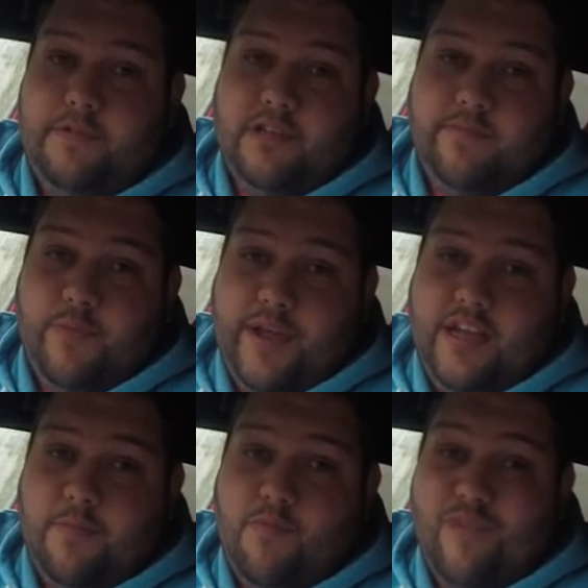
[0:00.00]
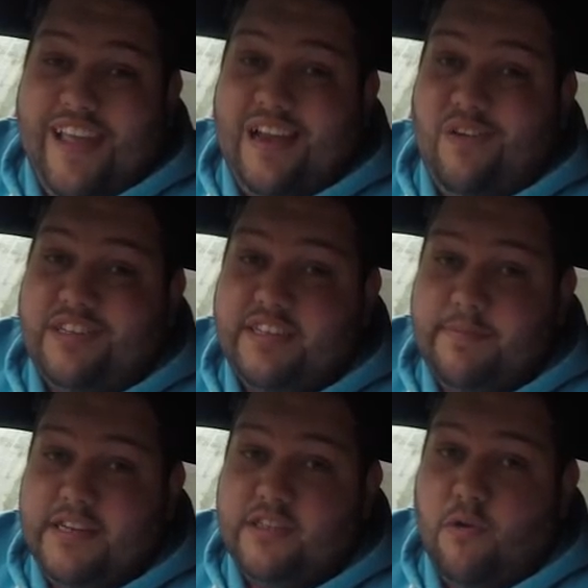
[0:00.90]
the time you wake up and realise it's
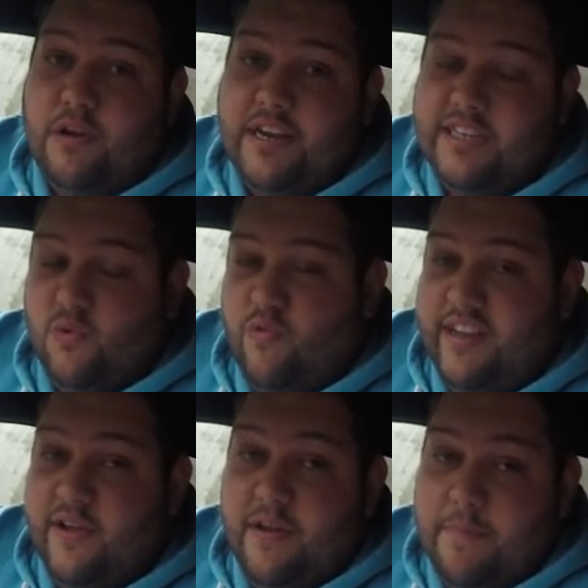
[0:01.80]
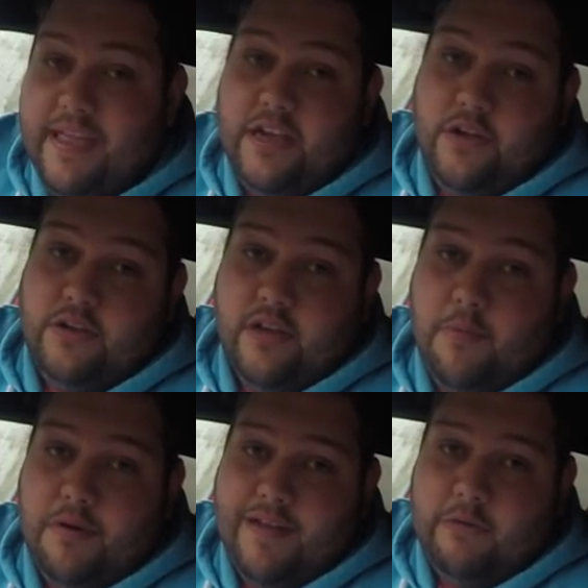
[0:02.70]
been stolen, it's already going to be a good
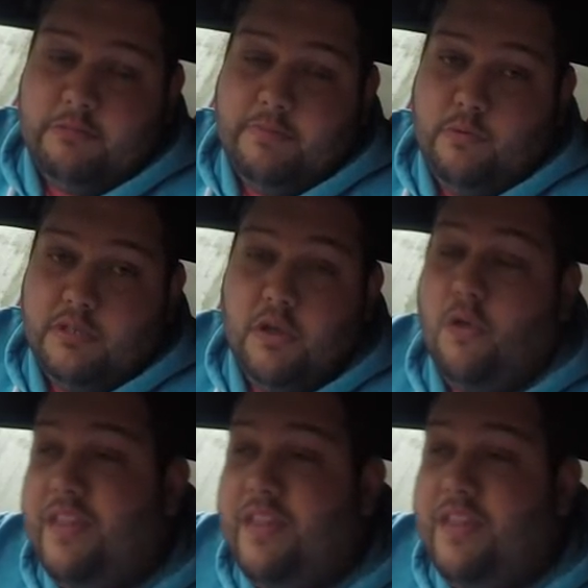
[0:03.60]
couple of hours before it's gone.